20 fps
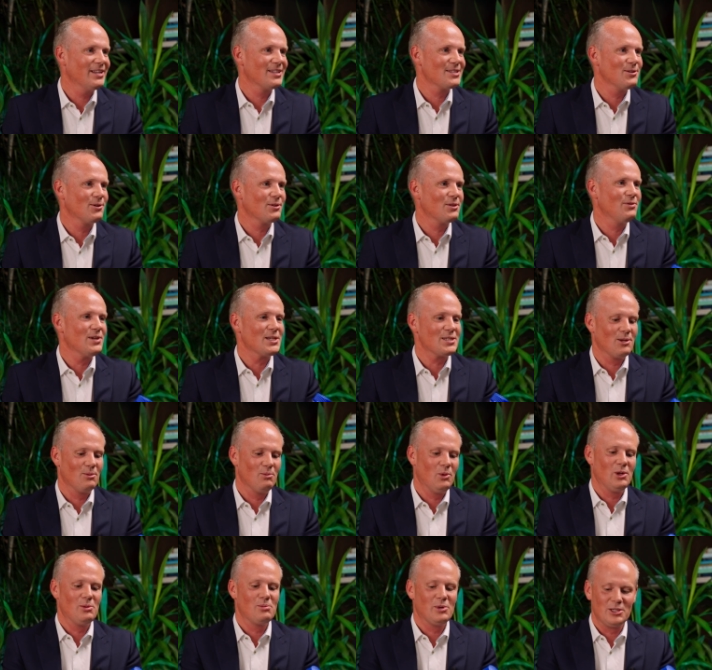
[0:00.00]
It's not
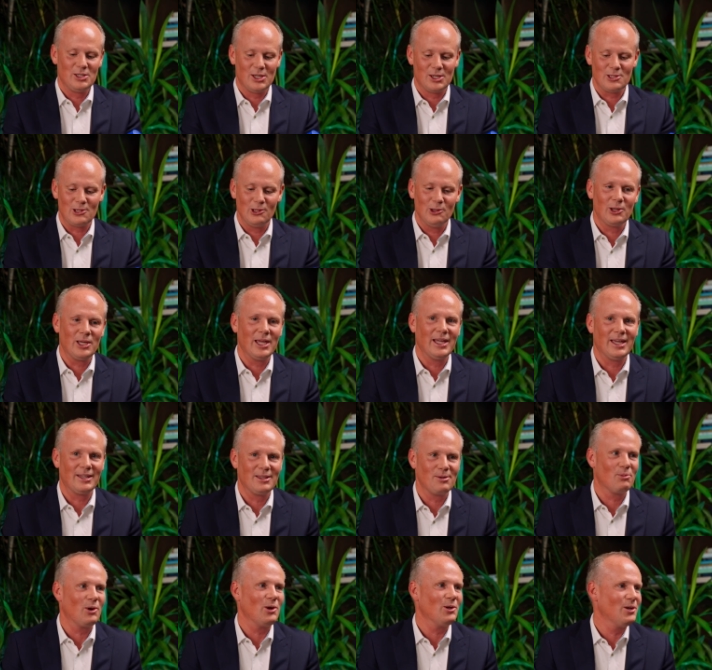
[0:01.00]
visible by just looking
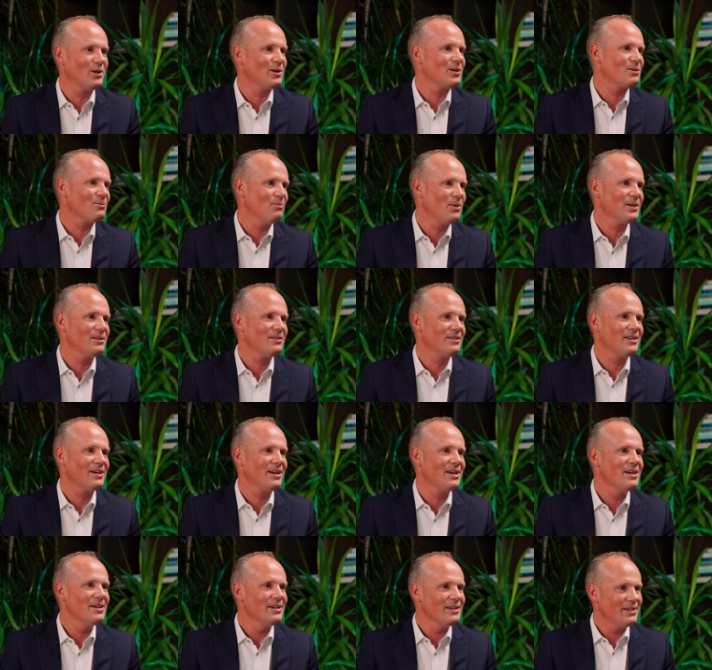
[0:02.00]
at the product, but
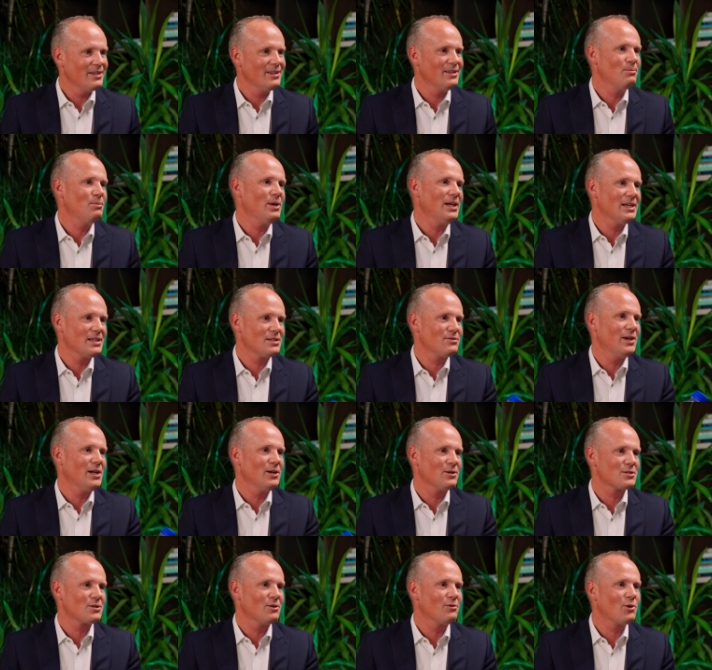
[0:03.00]
uh, the biggest
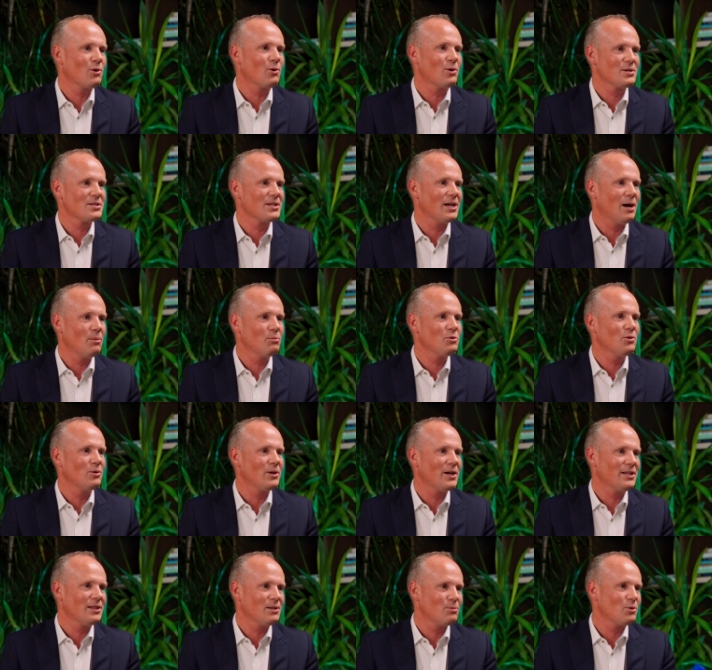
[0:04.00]
thing is, of course, the up to
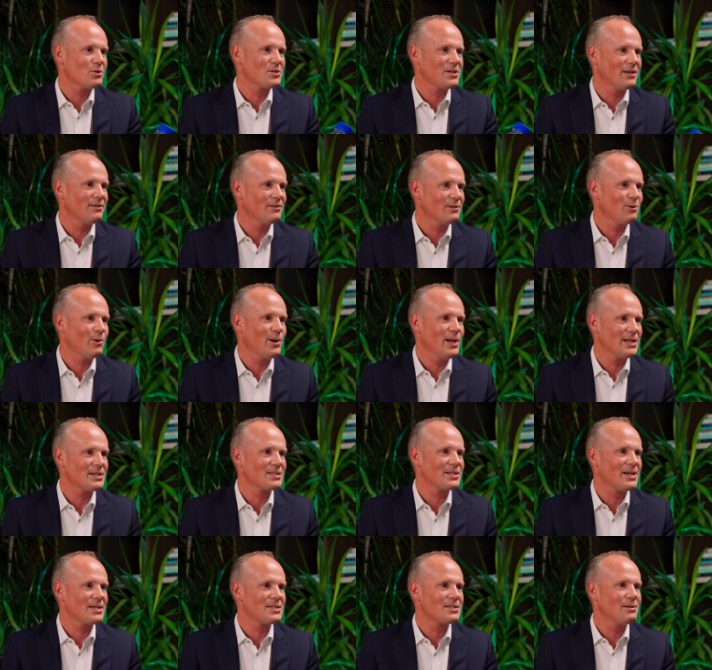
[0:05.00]
90%
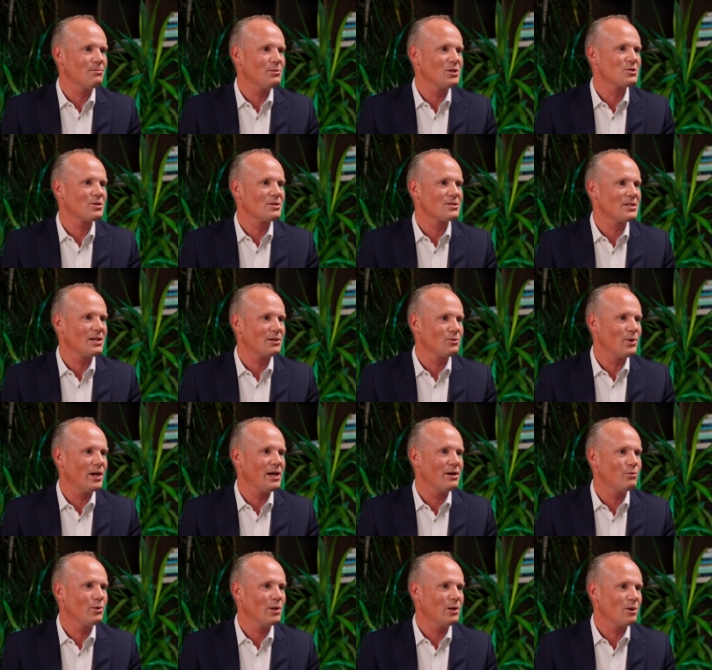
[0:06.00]
greenhouse gas emissions that we
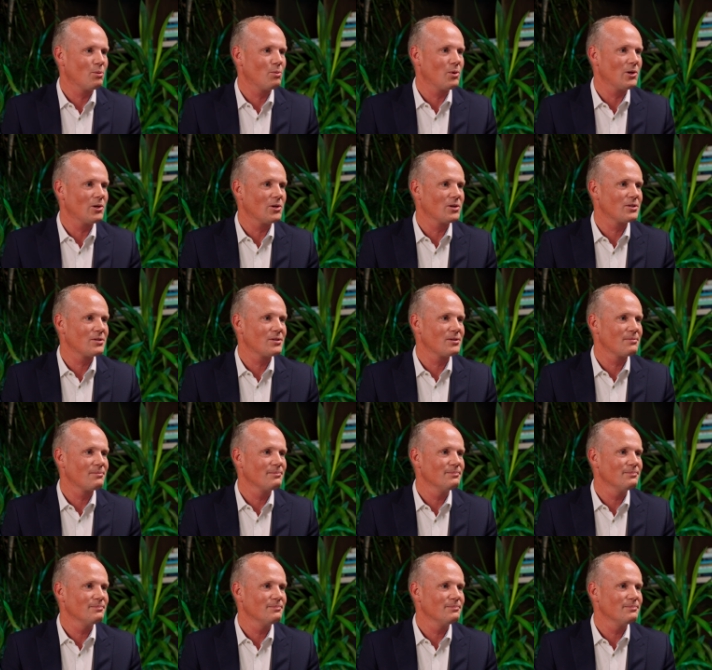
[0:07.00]
have with our product.